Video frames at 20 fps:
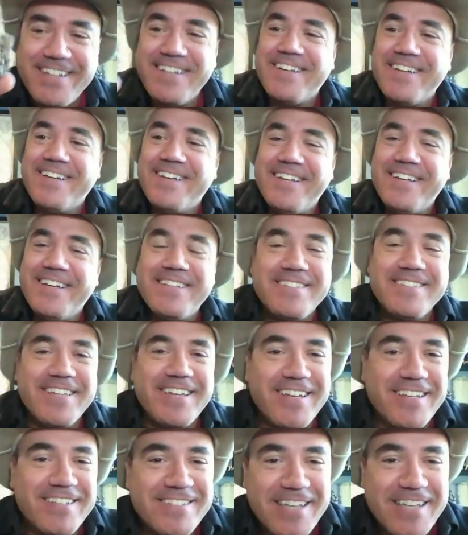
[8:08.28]
It's
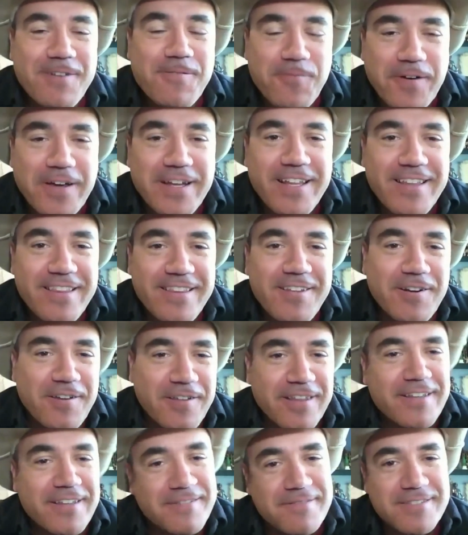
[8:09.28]
kind of funny, you
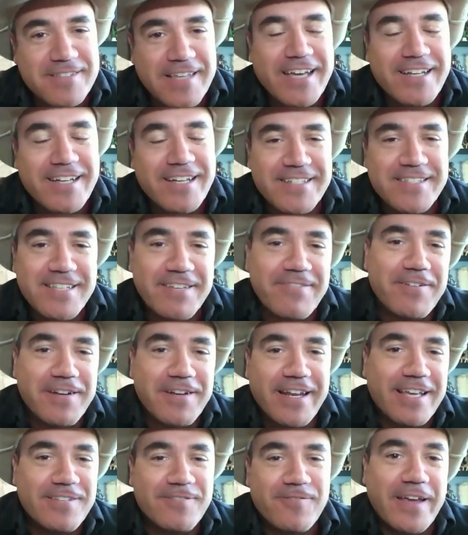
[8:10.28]
know, scientists give it a
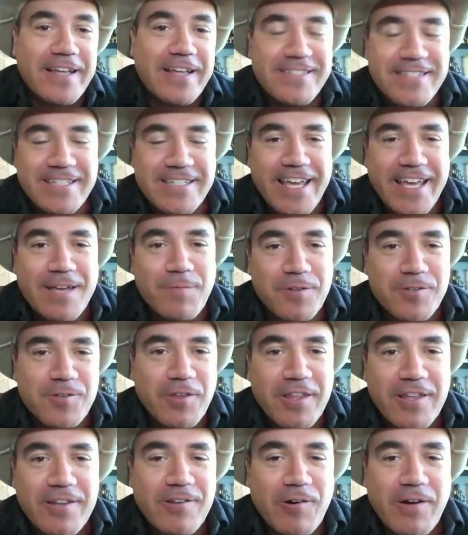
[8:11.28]
nice fancy name so
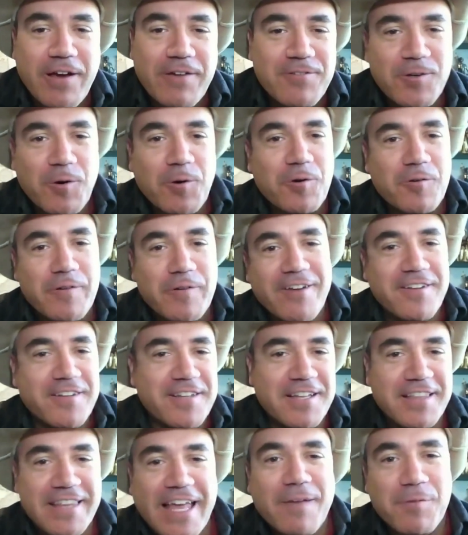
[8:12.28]
they don't have to go around in
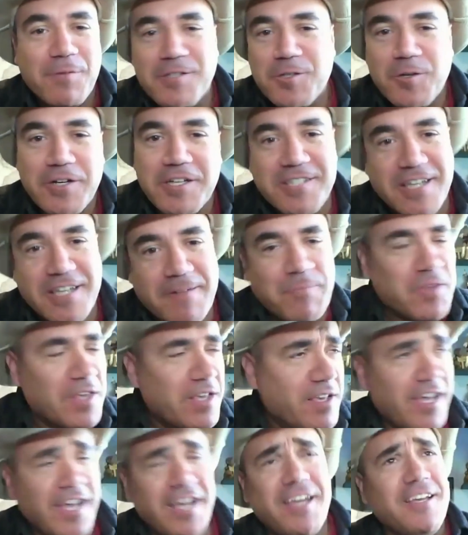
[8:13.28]
the laboratory saying,
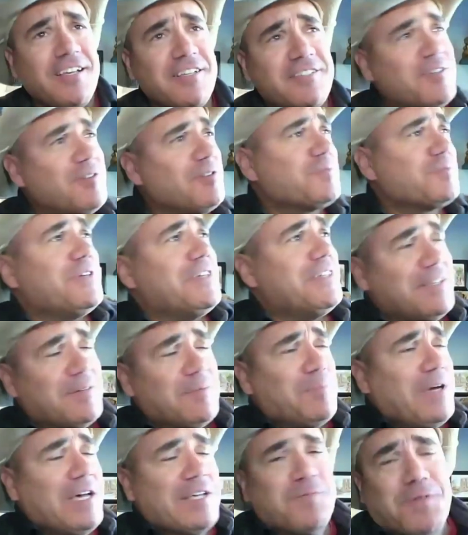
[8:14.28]
hey, excuse me,
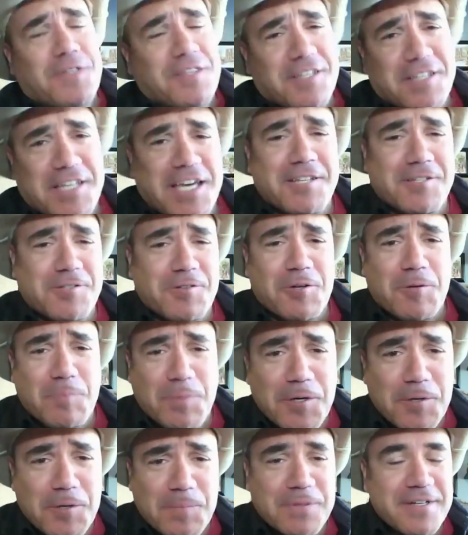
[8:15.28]
pass me the dinosaur
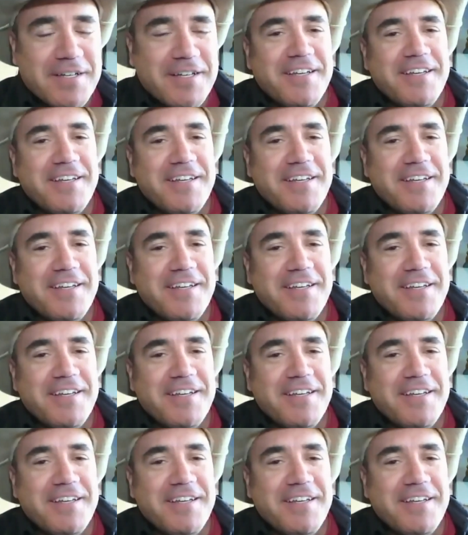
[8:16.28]
poop.